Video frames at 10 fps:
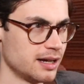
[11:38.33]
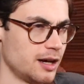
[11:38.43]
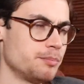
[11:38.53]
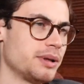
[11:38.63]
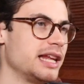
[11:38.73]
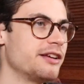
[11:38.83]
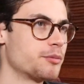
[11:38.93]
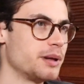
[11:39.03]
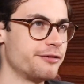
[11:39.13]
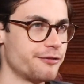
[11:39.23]

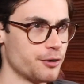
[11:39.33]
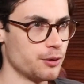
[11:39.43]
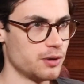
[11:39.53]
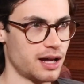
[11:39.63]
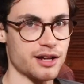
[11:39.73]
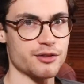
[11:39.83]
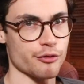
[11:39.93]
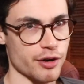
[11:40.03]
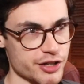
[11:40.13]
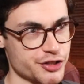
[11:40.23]
unbelievably full and
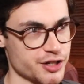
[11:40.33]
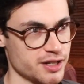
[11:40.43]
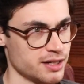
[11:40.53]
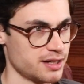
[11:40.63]
rich,